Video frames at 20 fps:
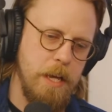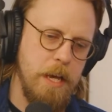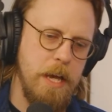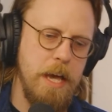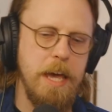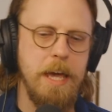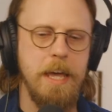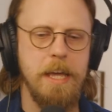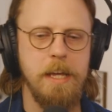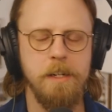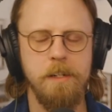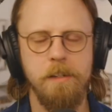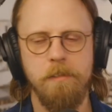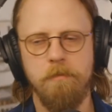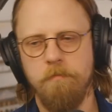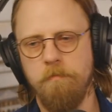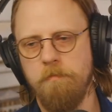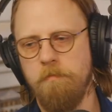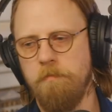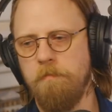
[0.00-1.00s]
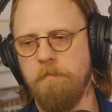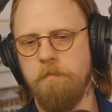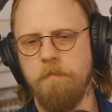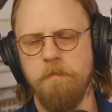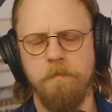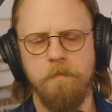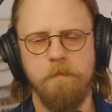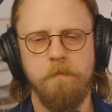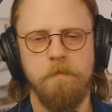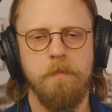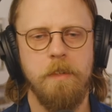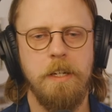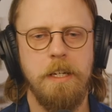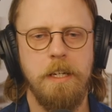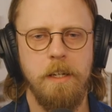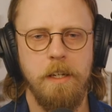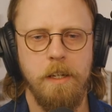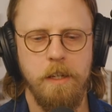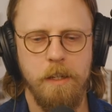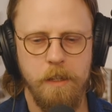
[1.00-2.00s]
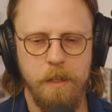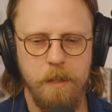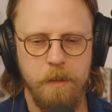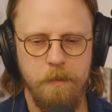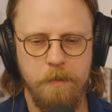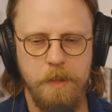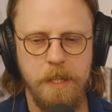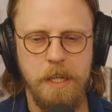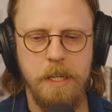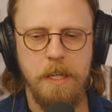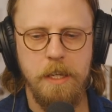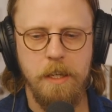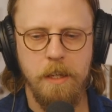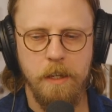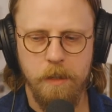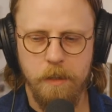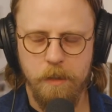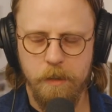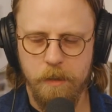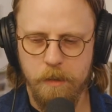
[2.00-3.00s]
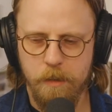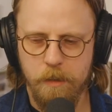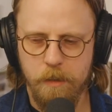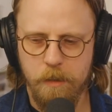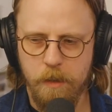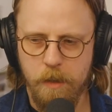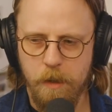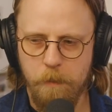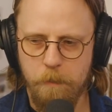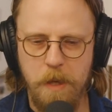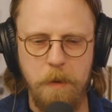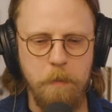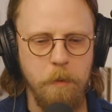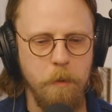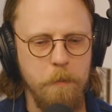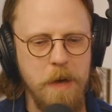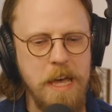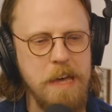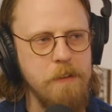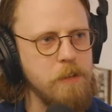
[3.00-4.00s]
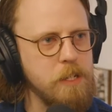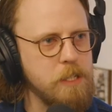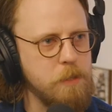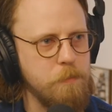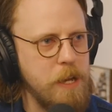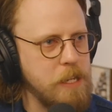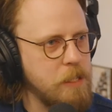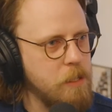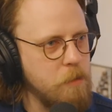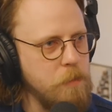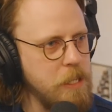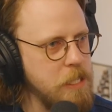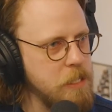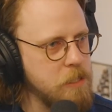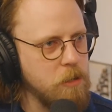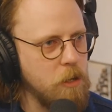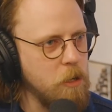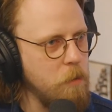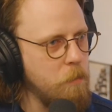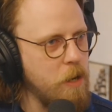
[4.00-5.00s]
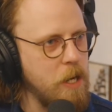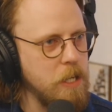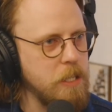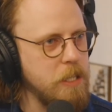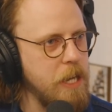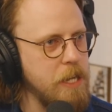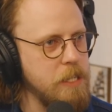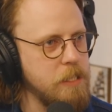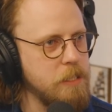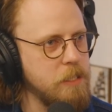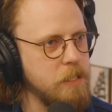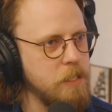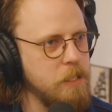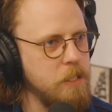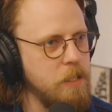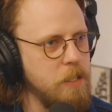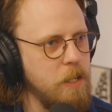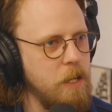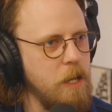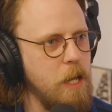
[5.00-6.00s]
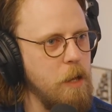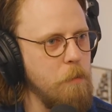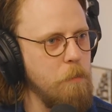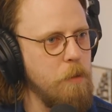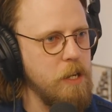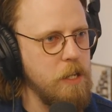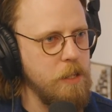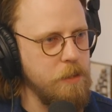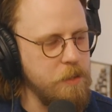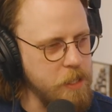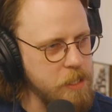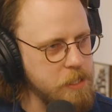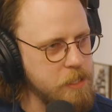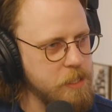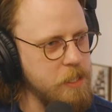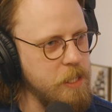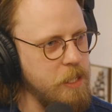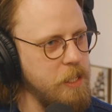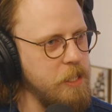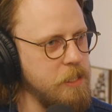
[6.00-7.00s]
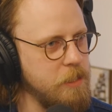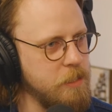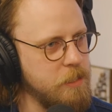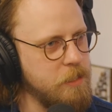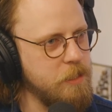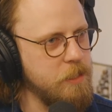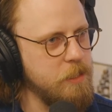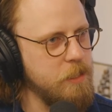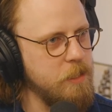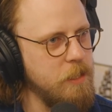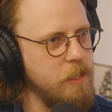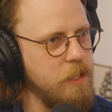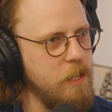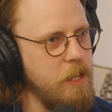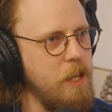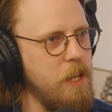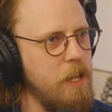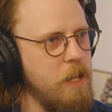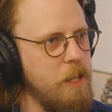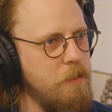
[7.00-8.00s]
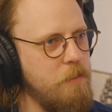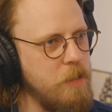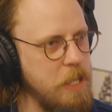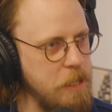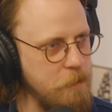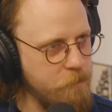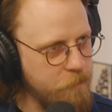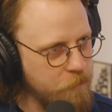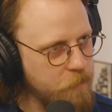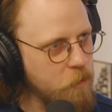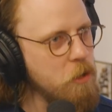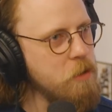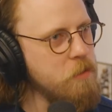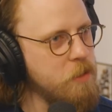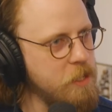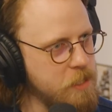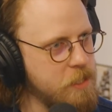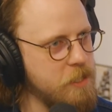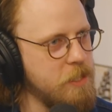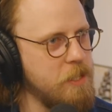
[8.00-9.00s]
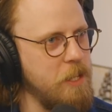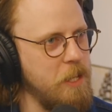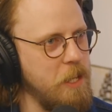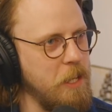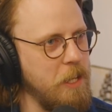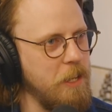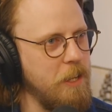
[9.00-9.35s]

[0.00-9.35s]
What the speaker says: thing. And the people may have expected me to start a podcast, but this is the furthest thing